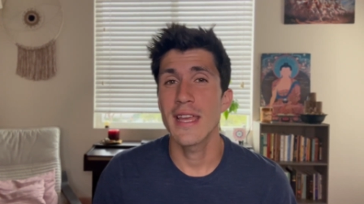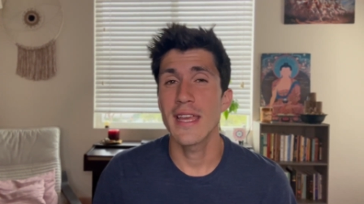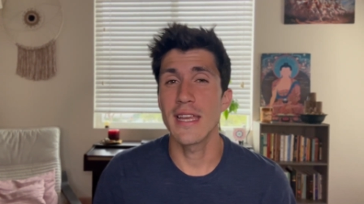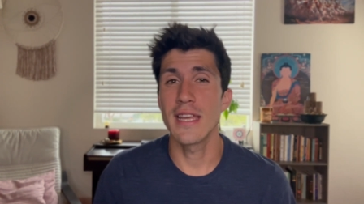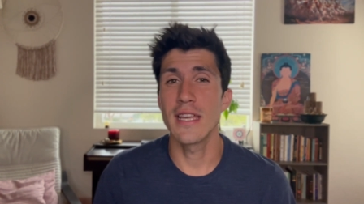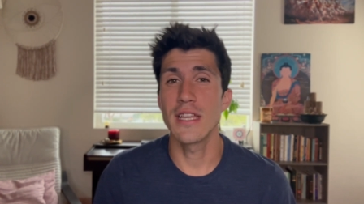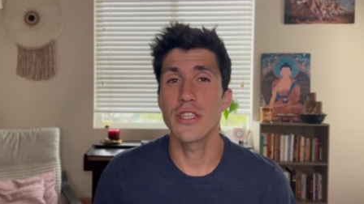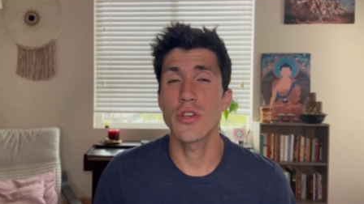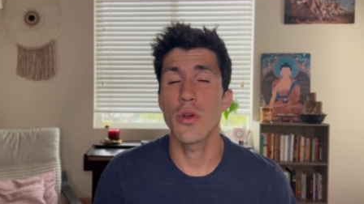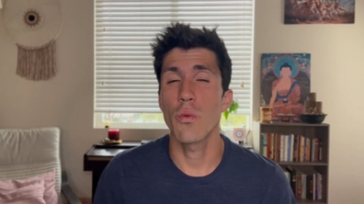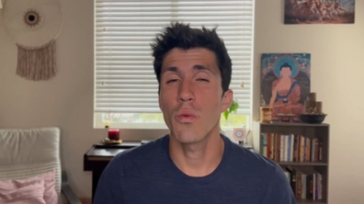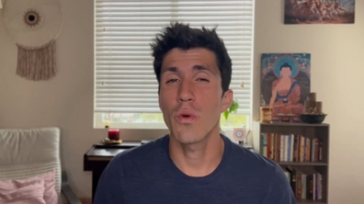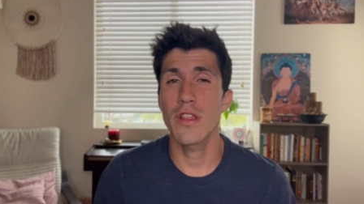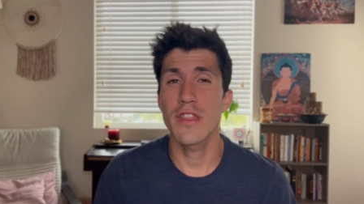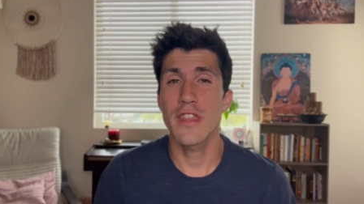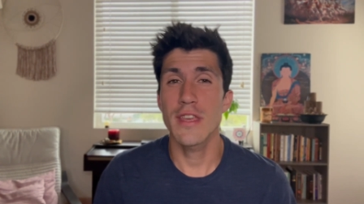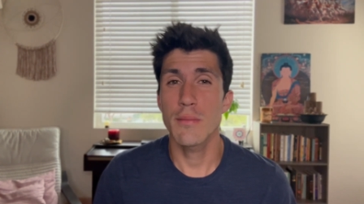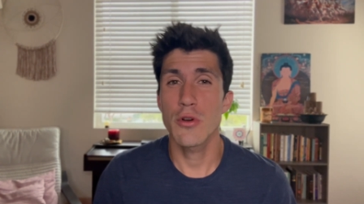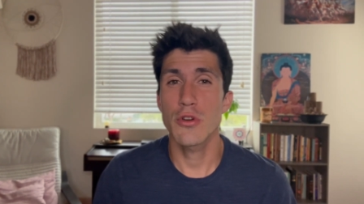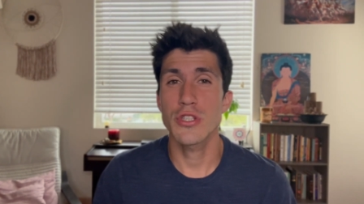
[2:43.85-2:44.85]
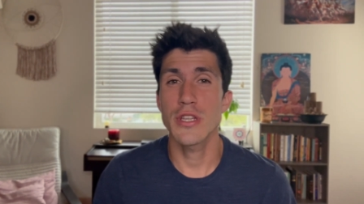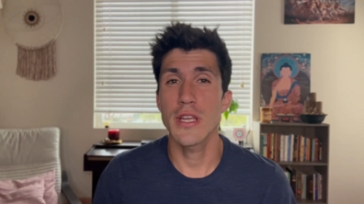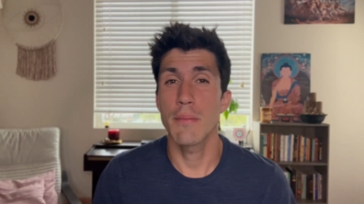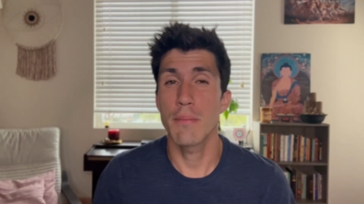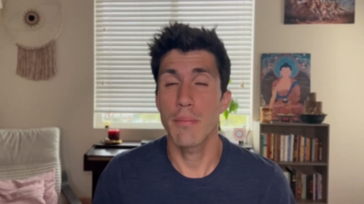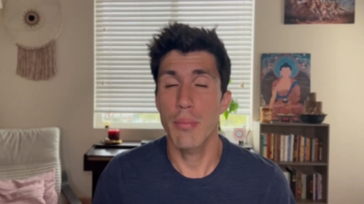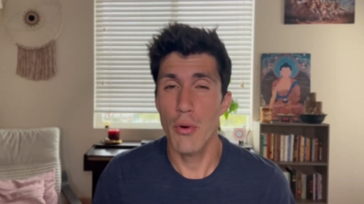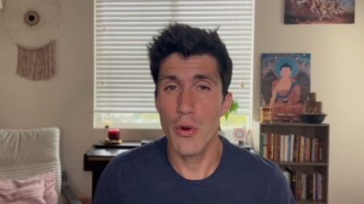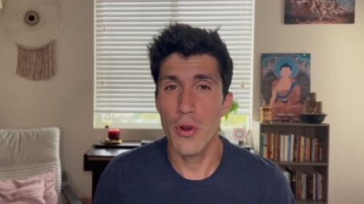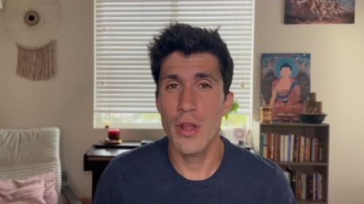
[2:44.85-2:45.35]
is one of the most
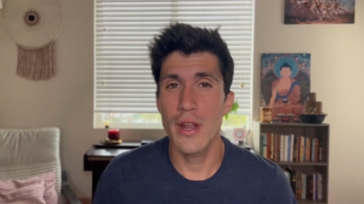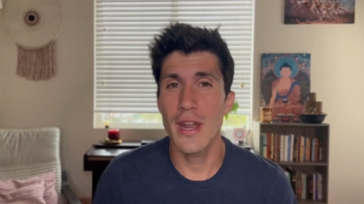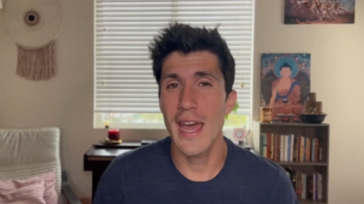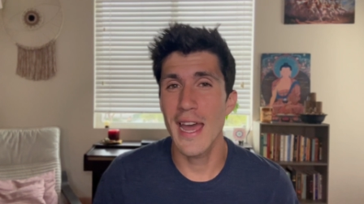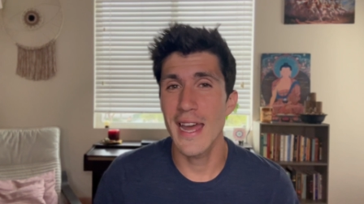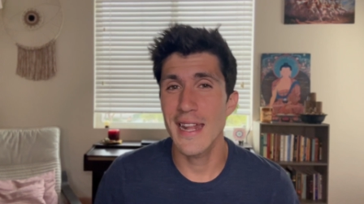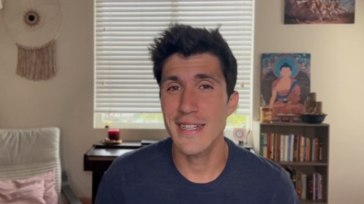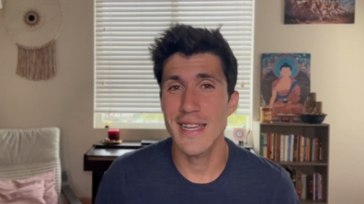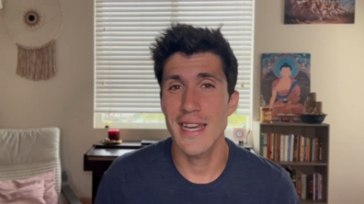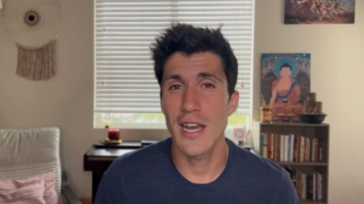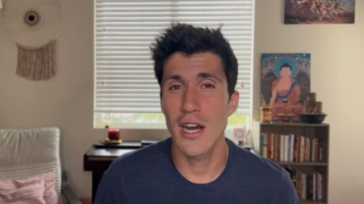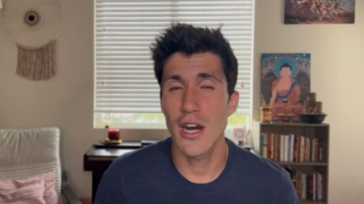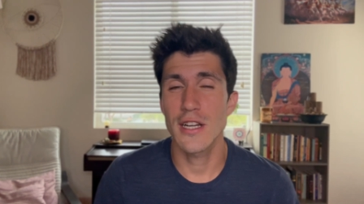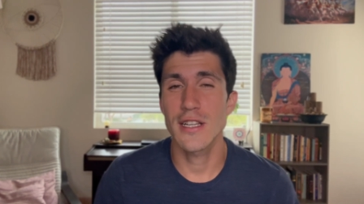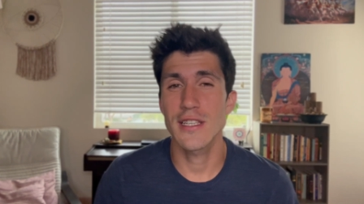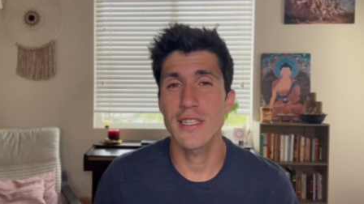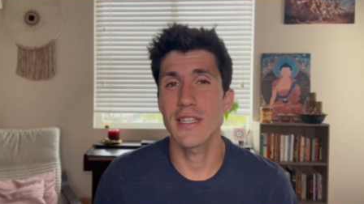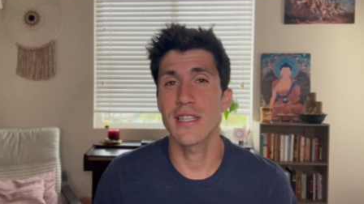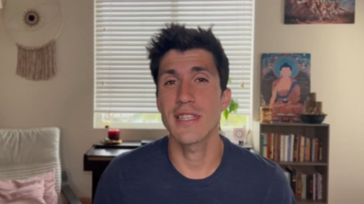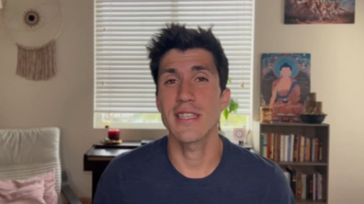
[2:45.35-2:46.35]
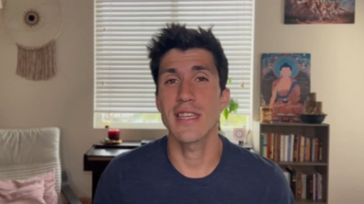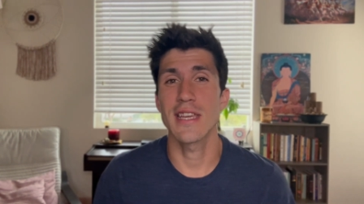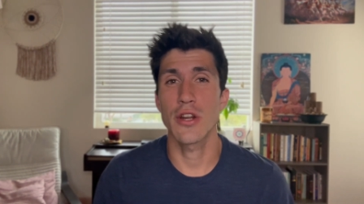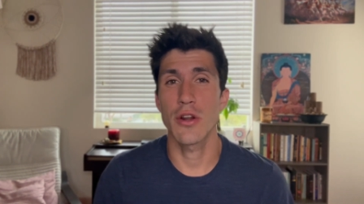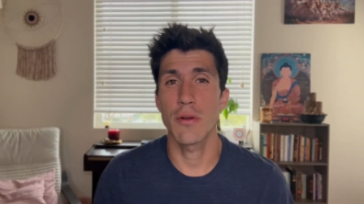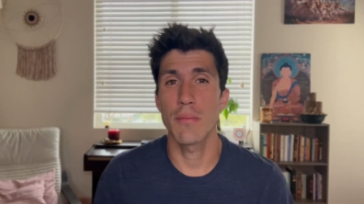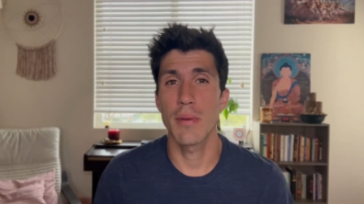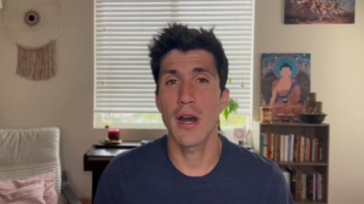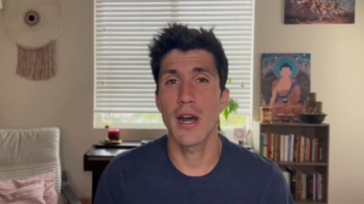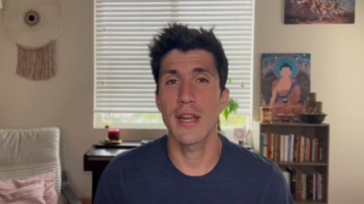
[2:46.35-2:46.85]
important antioxidants in
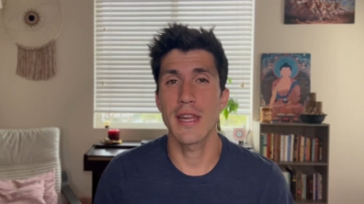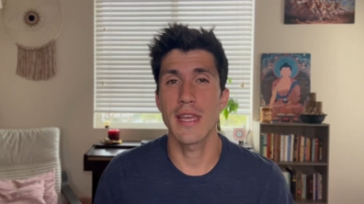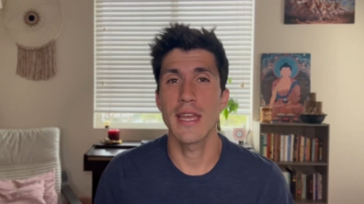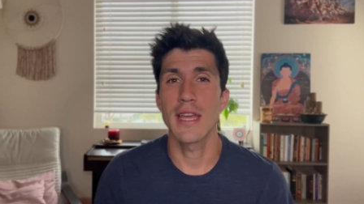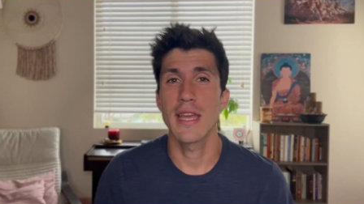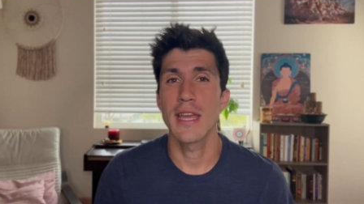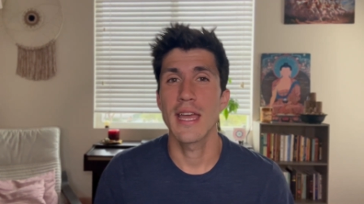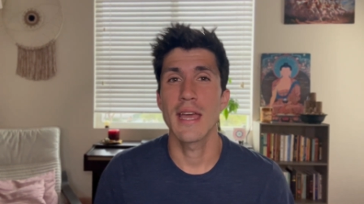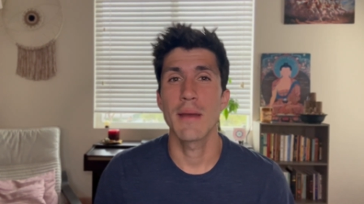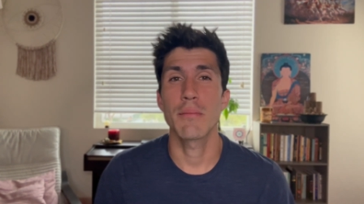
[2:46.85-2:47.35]
our body,